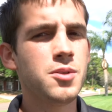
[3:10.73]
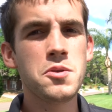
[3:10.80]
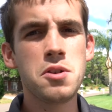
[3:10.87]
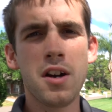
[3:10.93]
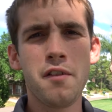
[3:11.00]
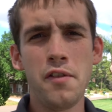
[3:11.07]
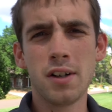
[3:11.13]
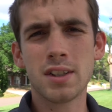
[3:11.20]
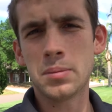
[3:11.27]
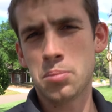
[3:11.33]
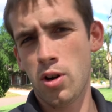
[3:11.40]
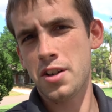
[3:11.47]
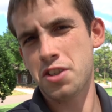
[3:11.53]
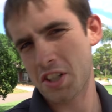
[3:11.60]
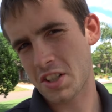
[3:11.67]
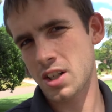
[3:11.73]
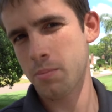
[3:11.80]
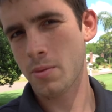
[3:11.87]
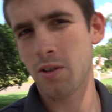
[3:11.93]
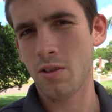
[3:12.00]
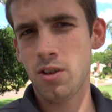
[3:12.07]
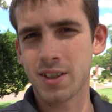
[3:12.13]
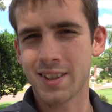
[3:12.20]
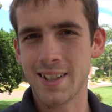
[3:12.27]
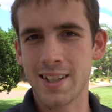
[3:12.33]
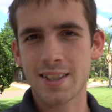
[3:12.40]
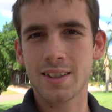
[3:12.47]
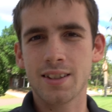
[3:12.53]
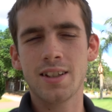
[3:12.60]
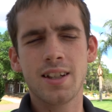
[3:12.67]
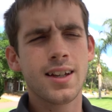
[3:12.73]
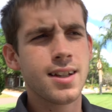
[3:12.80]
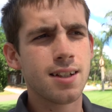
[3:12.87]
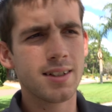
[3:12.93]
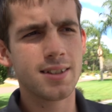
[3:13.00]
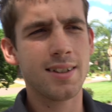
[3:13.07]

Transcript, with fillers: Well, I feel like the project coming along decently,